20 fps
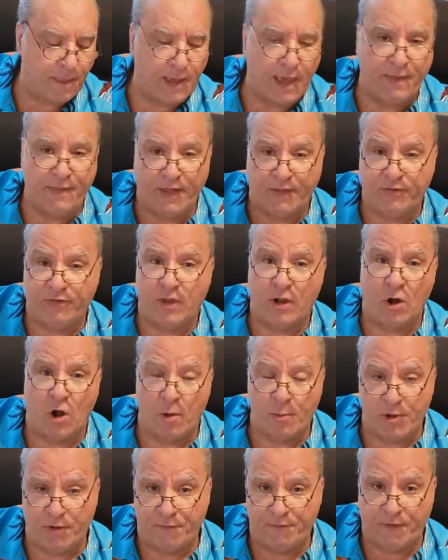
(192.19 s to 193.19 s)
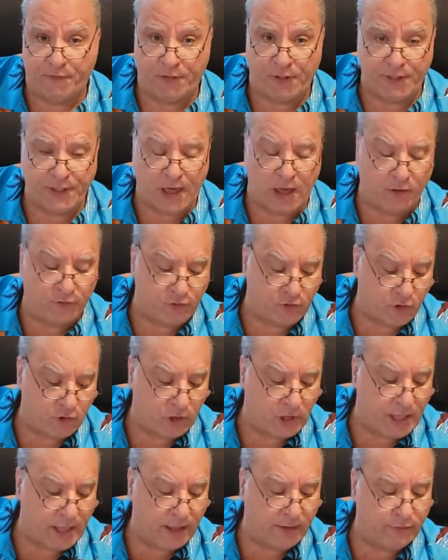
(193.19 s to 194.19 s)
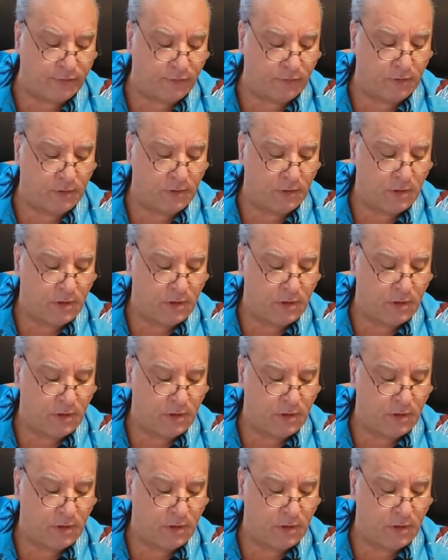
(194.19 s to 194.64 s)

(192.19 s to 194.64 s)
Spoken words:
And that's an army of 50,000 or less.